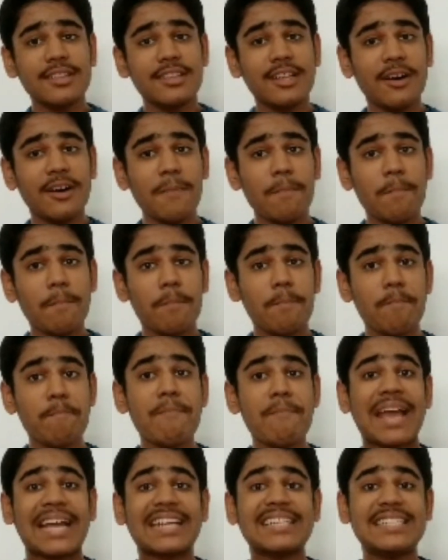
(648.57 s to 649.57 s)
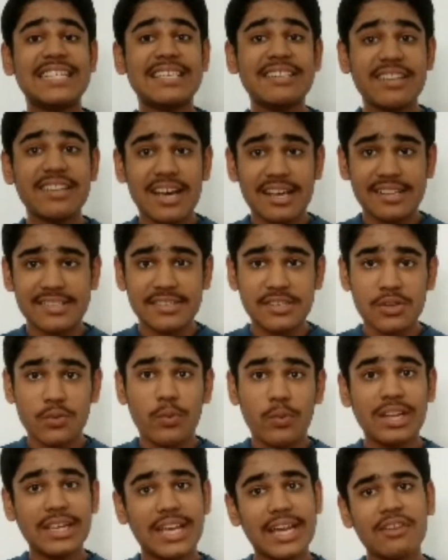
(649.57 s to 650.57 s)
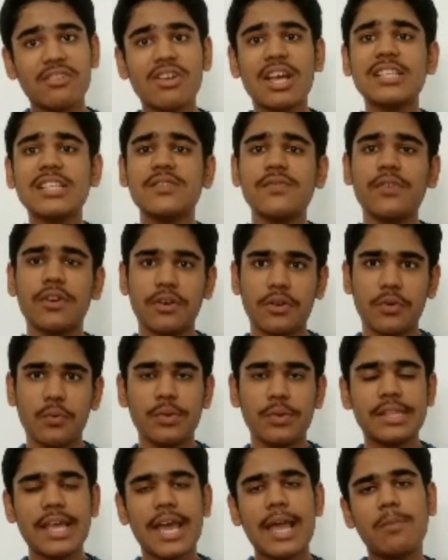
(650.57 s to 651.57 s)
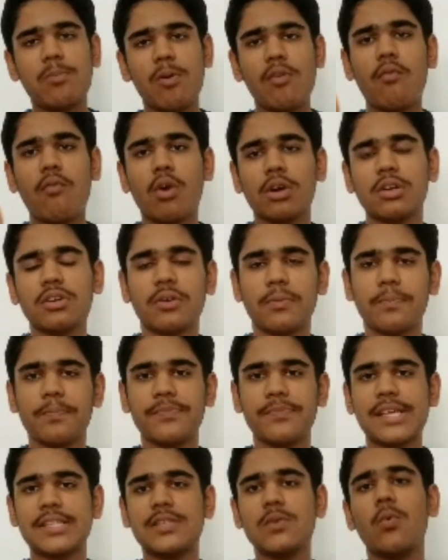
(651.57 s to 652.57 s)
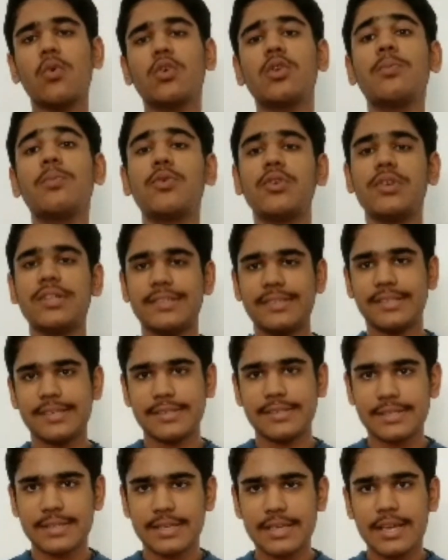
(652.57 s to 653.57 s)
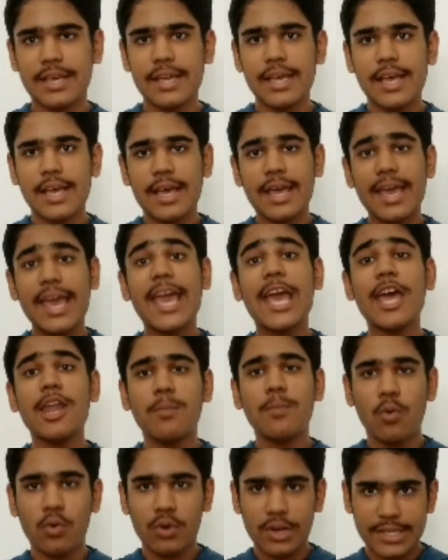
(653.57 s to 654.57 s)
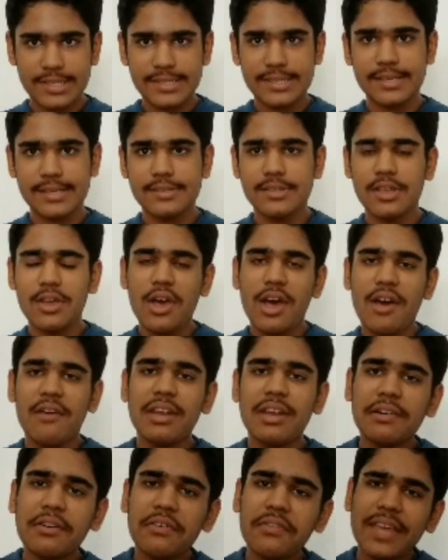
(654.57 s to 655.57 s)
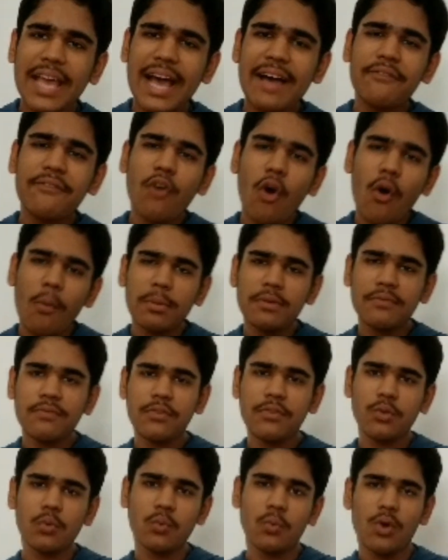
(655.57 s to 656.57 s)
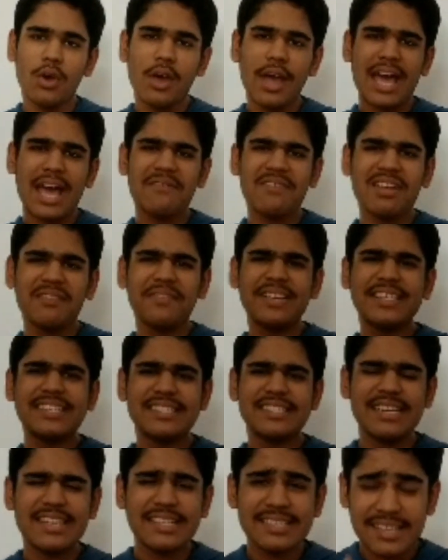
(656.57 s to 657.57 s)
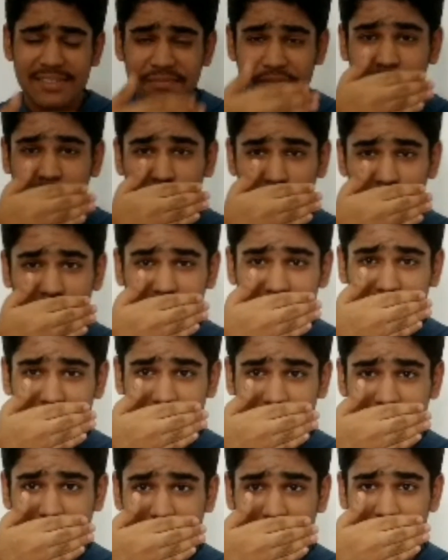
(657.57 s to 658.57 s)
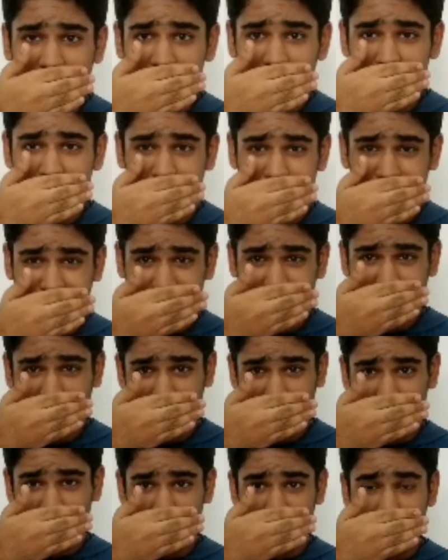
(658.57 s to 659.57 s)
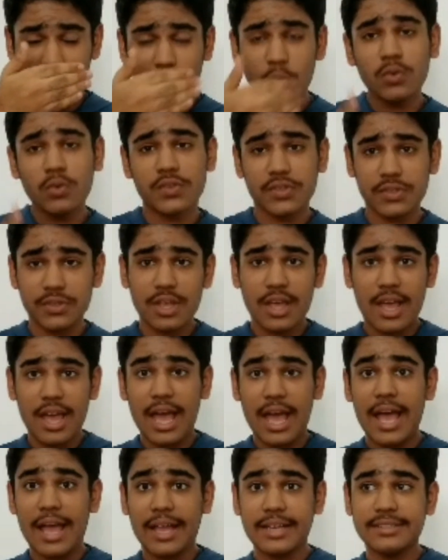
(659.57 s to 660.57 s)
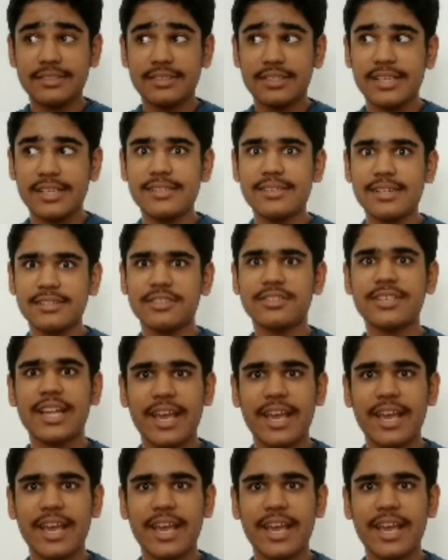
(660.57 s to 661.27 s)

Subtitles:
the bacteria will get transferred with the help of water. That's a waterborne disease. Airborne disease. Whenever we have common flu and when we sneeze, if we don't cover our nose, and in such a